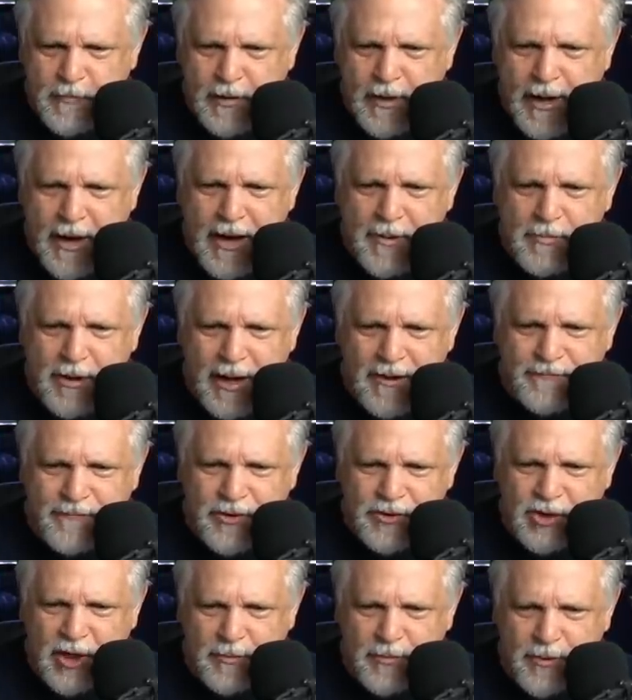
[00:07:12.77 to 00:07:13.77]
Hey, Blind
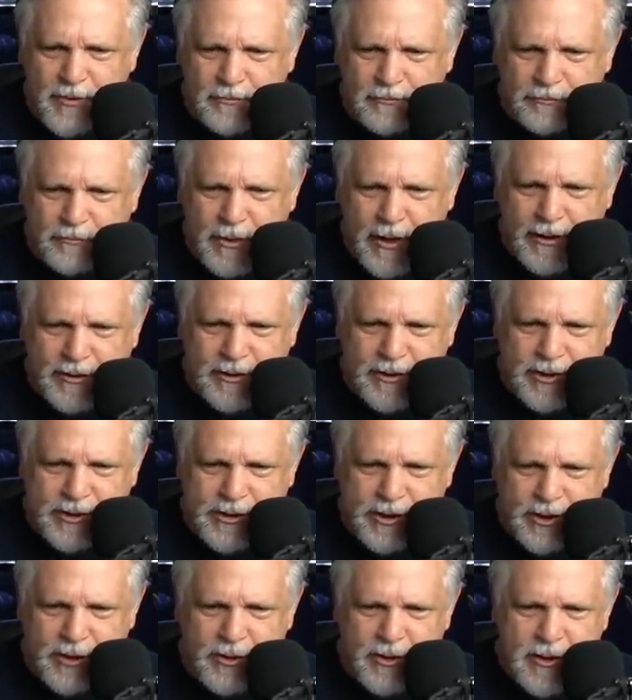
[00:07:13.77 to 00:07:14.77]
Fish Kipper, Brandon is
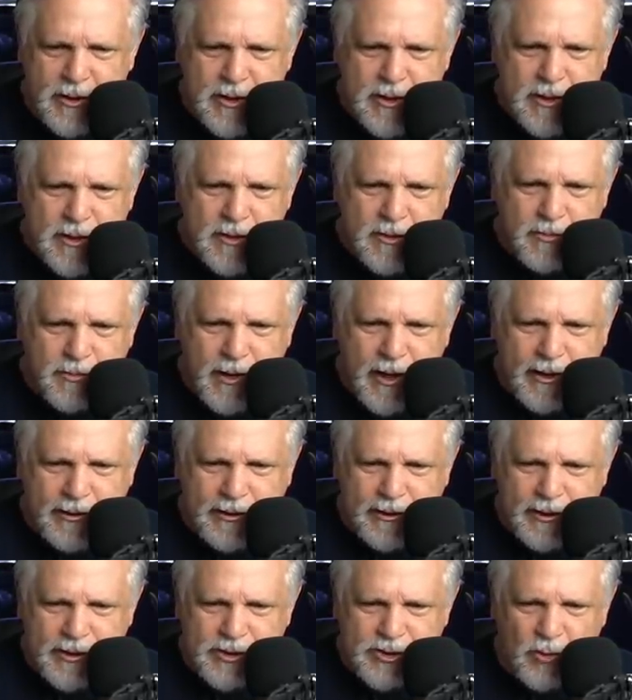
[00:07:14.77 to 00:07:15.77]
here.
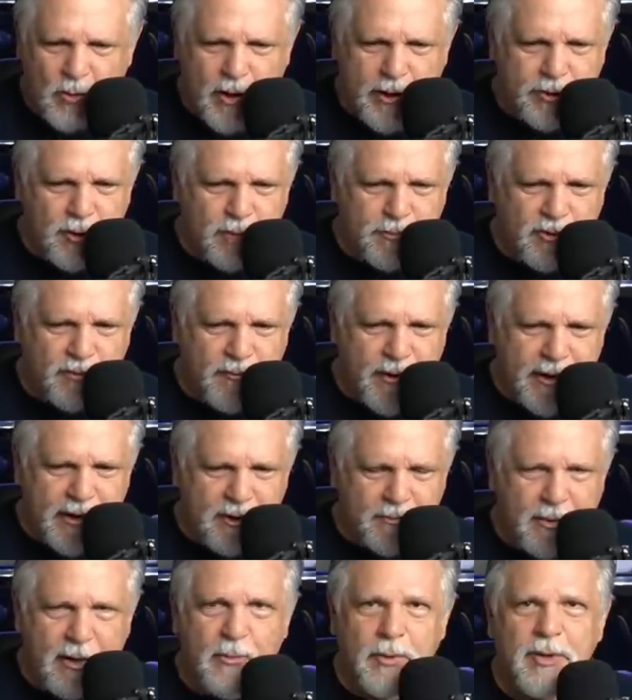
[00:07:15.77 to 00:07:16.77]
Brandon is the one who
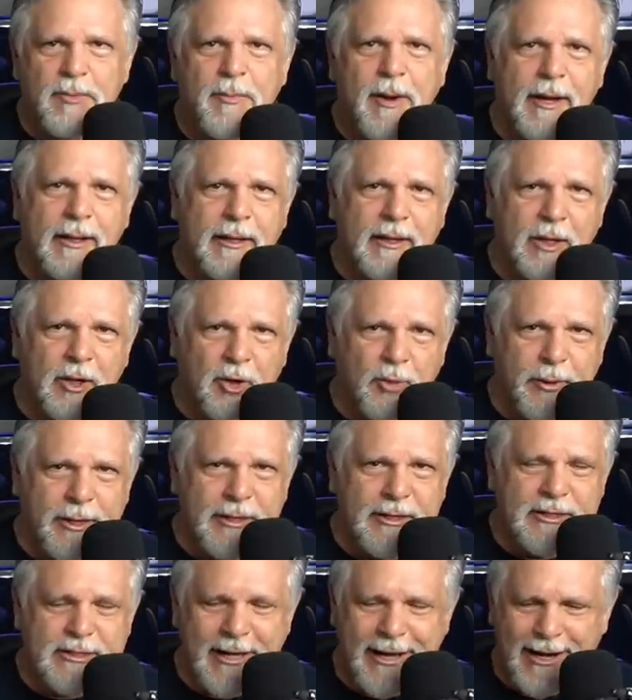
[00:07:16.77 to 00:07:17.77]
provided me with my little
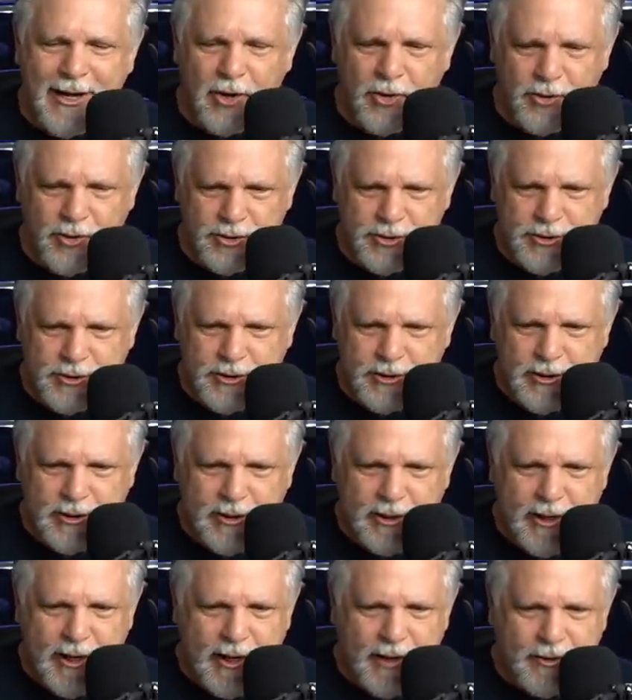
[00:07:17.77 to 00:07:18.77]
green terrors,
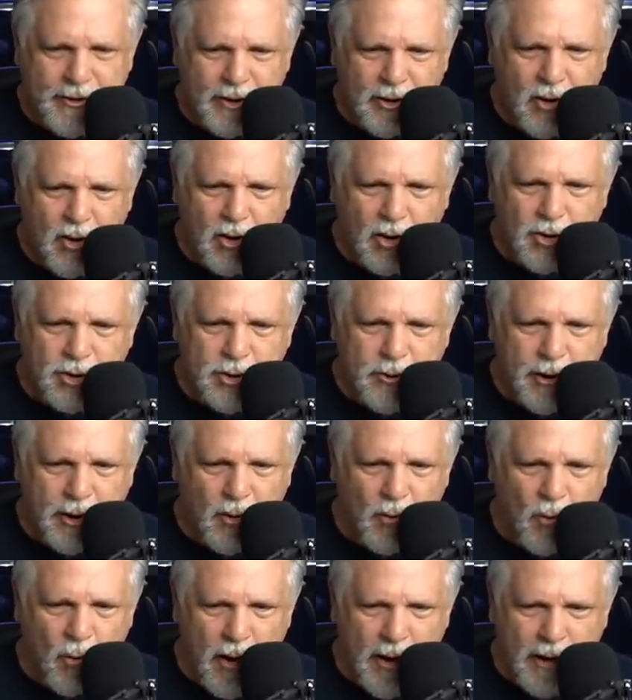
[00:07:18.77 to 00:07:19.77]
and they're all
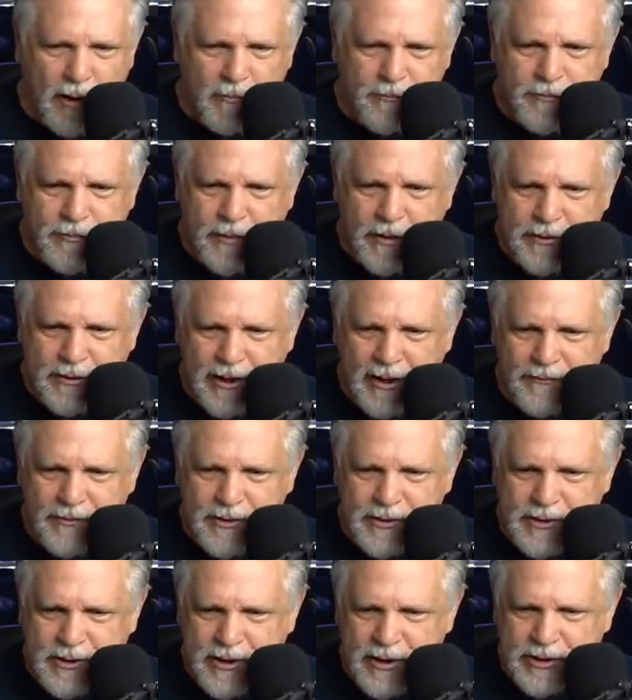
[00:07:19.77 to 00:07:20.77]
doing well. David
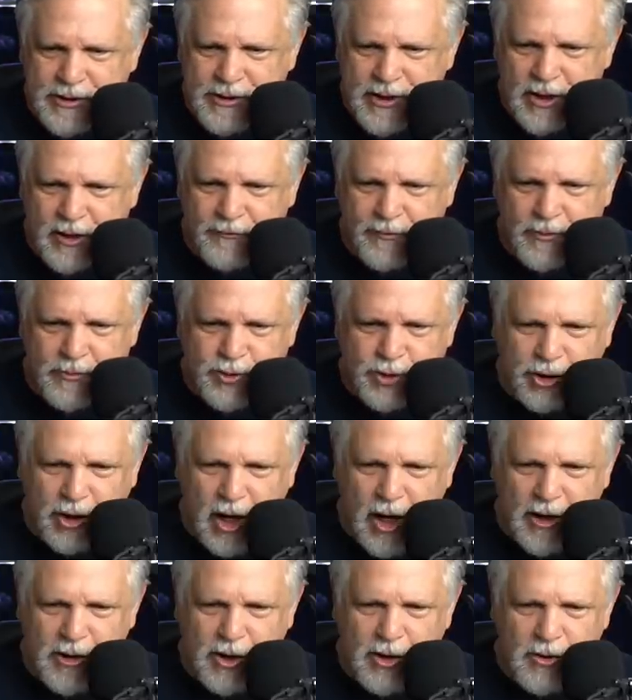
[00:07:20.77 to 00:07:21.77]
C. is here from
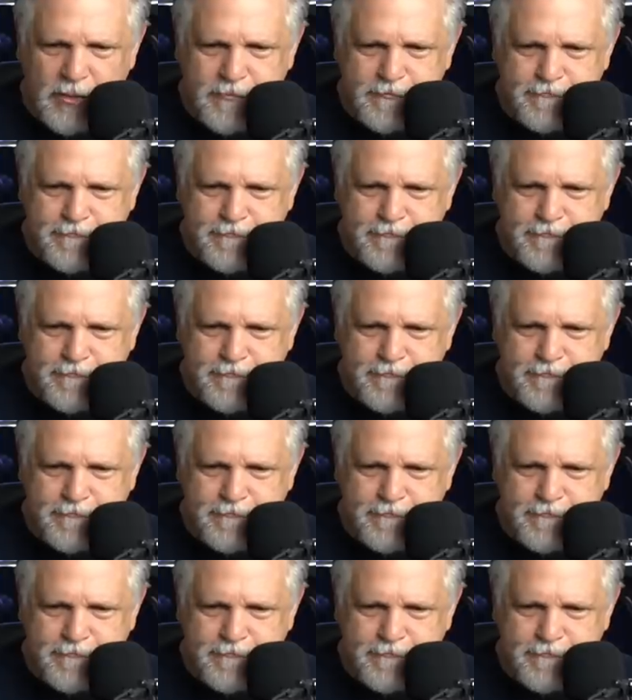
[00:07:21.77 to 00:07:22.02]
Chicago.